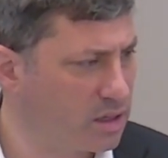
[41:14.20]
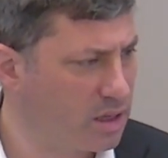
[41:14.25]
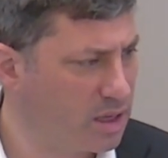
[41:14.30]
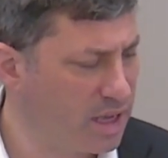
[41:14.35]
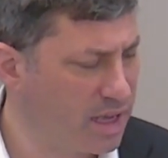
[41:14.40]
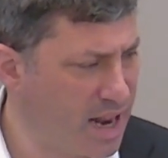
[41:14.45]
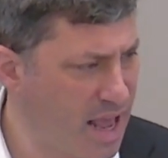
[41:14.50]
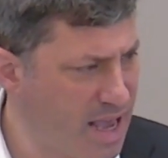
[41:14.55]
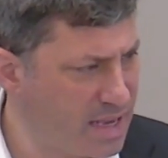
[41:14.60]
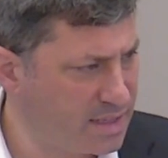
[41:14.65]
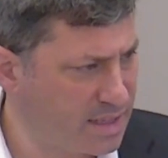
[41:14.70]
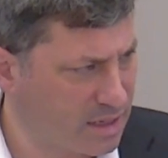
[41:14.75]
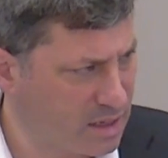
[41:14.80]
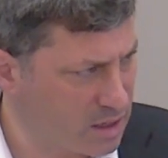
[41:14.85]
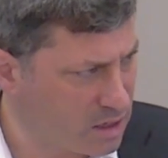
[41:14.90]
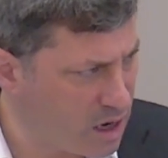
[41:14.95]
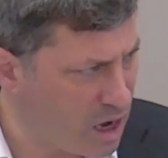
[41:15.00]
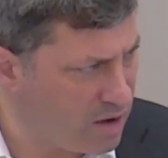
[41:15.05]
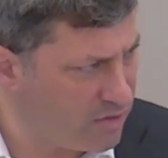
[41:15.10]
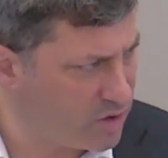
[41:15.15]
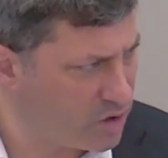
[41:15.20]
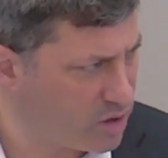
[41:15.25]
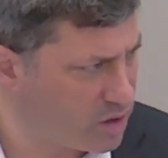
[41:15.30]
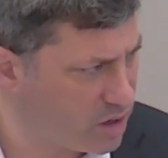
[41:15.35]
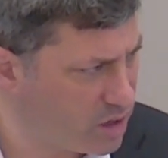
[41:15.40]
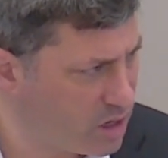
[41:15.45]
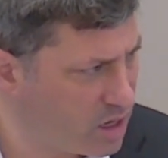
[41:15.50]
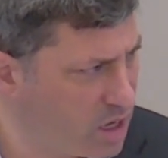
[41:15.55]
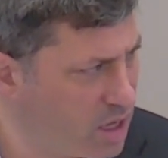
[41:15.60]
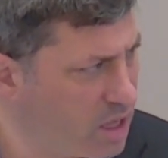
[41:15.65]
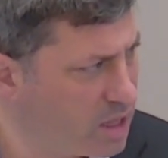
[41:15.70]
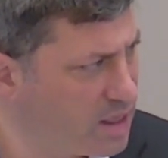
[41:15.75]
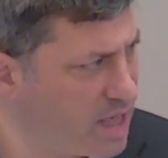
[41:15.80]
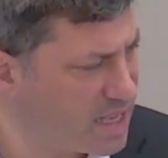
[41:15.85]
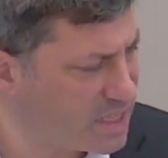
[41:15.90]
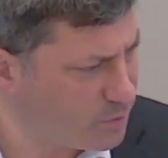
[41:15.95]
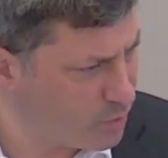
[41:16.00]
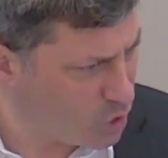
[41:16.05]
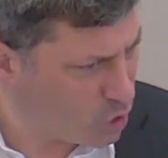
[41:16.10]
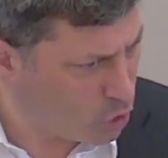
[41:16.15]
It has like a cover.
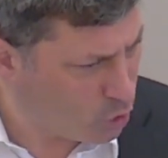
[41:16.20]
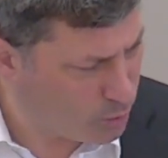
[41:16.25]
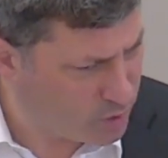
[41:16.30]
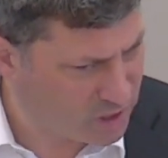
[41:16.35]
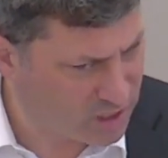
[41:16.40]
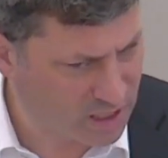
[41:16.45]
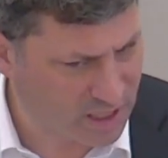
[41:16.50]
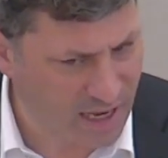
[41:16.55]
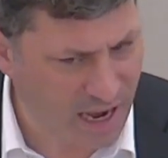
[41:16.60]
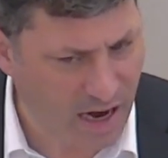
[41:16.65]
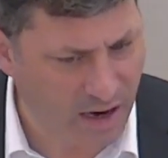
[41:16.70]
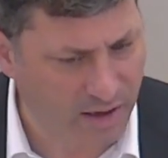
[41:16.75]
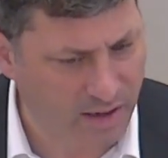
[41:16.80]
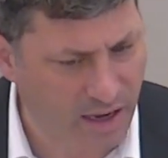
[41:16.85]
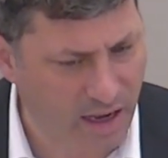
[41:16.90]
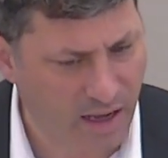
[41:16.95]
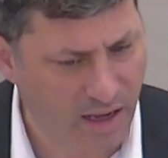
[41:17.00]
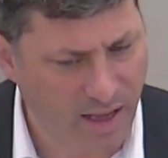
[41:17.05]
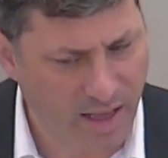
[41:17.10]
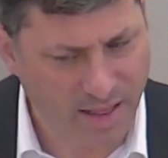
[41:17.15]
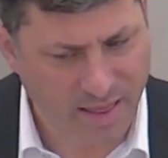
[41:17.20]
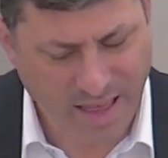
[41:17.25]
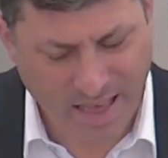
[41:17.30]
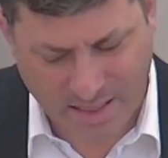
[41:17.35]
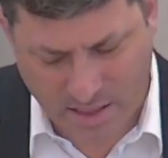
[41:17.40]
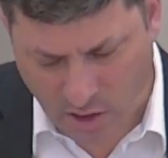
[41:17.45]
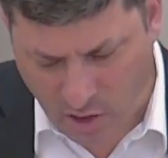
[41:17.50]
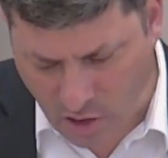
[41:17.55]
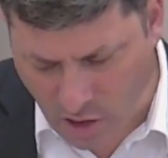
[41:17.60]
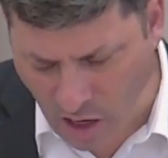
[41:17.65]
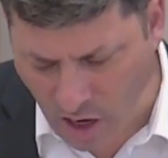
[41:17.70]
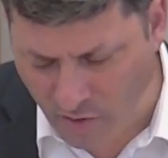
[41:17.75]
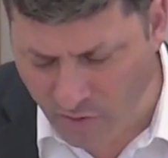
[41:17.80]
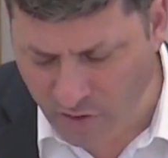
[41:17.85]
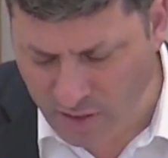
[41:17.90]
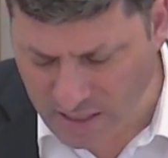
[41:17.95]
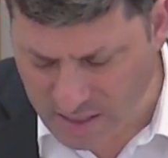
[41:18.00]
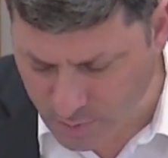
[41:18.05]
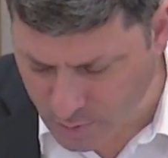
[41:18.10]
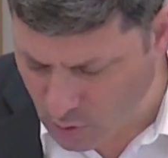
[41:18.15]
That's mechuber to karka. That's a
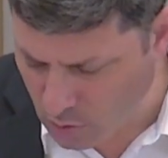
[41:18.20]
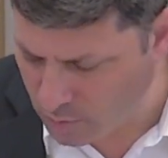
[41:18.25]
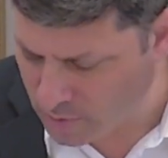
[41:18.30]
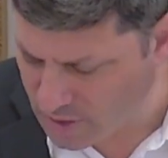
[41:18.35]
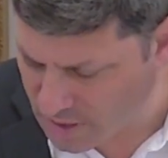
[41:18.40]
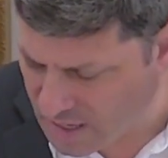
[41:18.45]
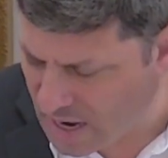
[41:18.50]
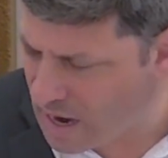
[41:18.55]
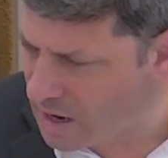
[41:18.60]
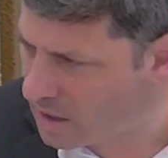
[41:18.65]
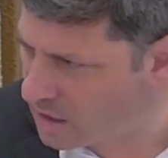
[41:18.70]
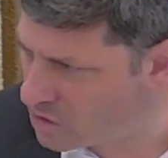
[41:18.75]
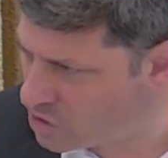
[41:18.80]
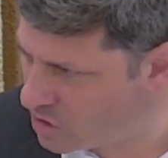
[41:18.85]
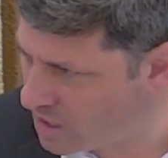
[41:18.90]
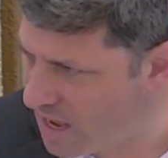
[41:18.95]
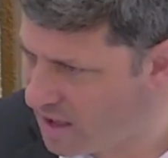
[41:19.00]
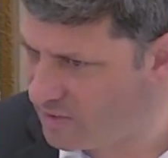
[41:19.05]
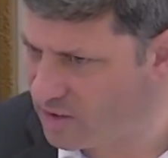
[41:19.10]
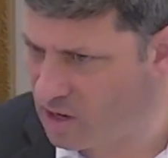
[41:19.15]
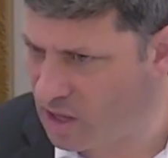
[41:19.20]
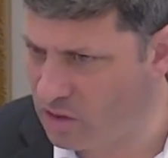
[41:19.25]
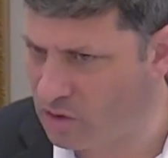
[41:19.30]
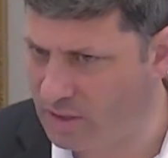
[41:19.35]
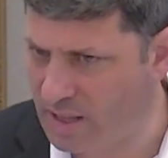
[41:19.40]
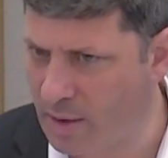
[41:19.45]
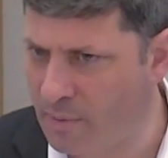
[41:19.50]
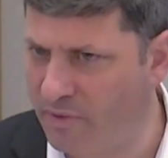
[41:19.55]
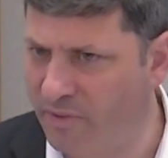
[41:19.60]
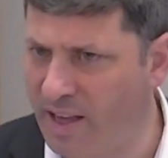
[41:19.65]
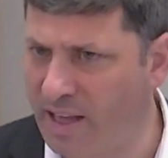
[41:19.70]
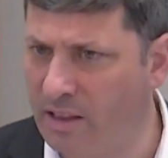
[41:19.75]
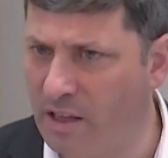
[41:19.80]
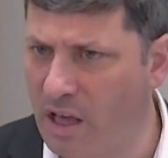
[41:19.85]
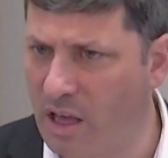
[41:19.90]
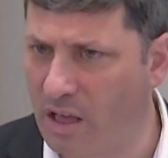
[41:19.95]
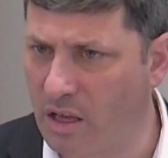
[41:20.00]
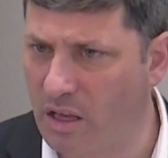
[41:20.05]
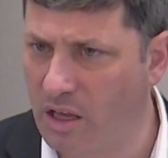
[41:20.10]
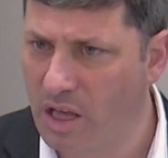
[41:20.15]
cover that's mechuber to karka. It should have another type of
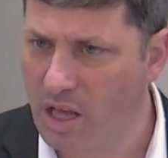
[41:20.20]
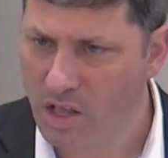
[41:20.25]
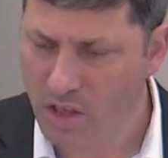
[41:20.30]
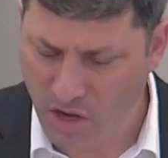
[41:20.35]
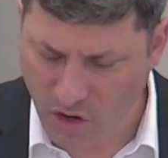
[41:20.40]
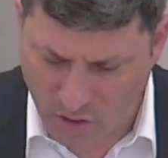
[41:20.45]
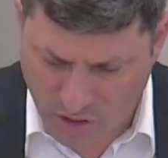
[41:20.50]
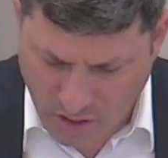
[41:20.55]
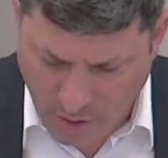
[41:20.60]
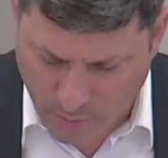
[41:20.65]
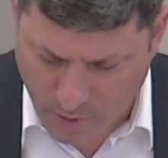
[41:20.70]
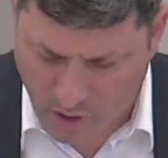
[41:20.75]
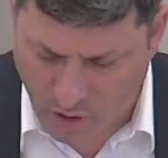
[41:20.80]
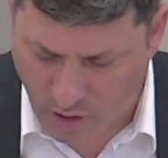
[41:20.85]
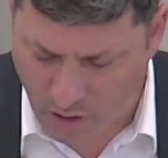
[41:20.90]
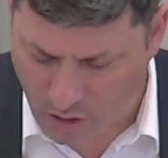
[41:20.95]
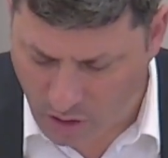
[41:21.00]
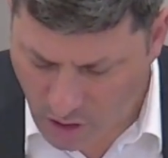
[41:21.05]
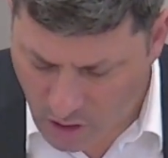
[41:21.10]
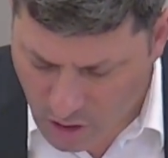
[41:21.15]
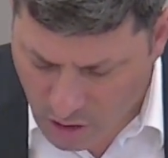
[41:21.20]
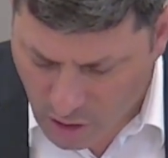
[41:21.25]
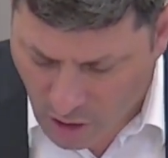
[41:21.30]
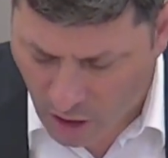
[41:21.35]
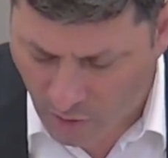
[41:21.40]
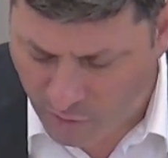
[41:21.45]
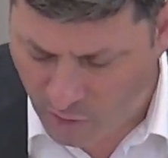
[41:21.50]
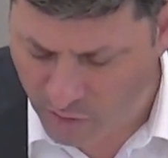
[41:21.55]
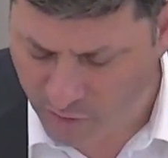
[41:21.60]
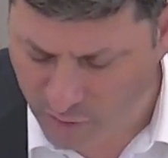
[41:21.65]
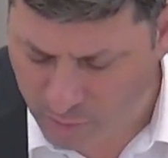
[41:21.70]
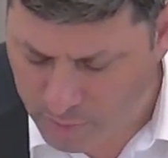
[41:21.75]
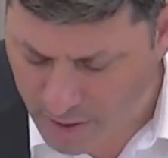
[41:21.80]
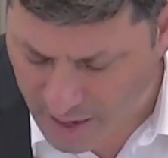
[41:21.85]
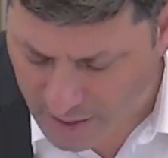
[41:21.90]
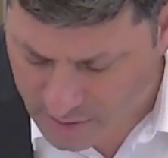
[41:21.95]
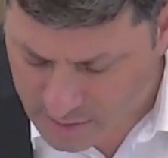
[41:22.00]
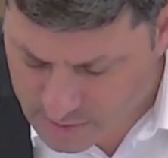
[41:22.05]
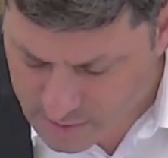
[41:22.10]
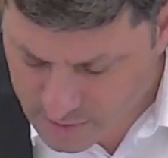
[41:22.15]
halacha than your typical cover of a
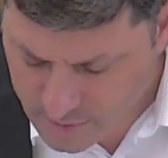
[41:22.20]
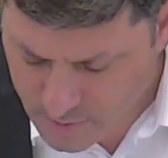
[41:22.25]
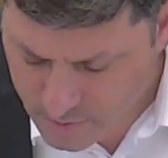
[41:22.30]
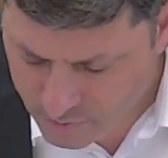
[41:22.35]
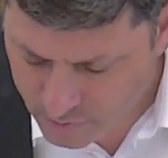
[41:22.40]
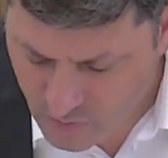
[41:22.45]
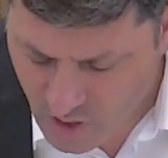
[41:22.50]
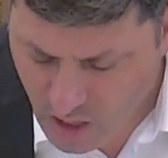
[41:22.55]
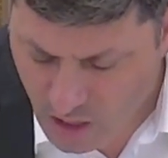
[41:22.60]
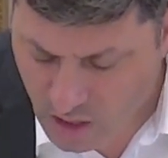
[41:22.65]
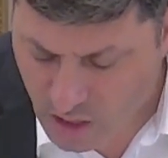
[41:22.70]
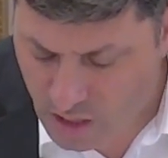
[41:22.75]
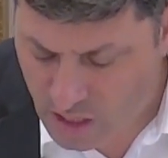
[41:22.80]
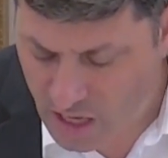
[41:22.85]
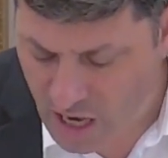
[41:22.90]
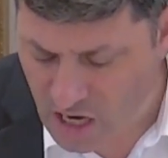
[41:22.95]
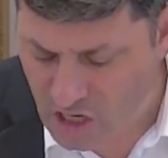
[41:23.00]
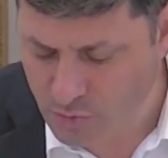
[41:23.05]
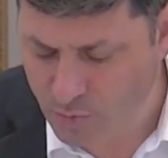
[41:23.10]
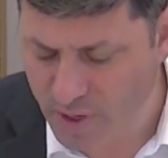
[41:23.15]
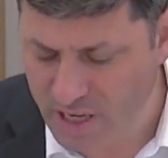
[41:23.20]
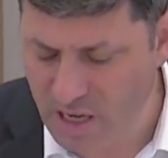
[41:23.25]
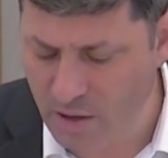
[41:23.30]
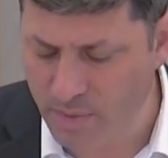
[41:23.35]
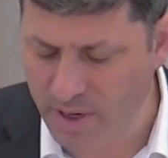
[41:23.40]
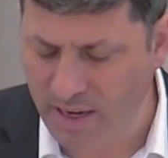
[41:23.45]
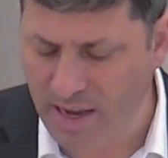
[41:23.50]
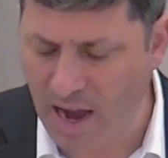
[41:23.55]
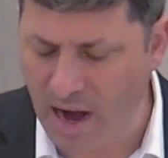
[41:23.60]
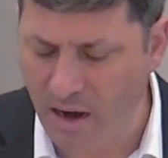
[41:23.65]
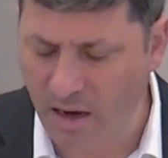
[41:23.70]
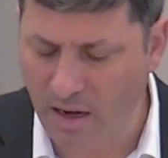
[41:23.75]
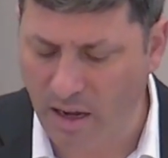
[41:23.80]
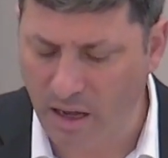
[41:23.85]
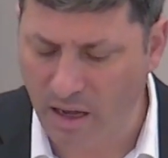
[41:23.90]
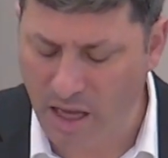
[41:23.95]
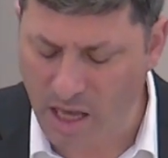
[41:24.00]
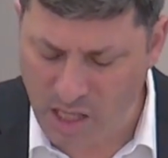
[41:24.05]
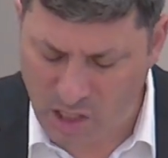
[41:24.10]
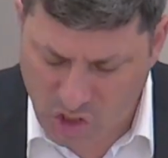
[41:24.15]
box. Yesh binyan
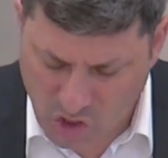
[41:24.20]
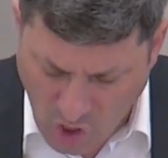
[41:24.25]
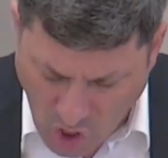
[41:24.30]
bekarka. It's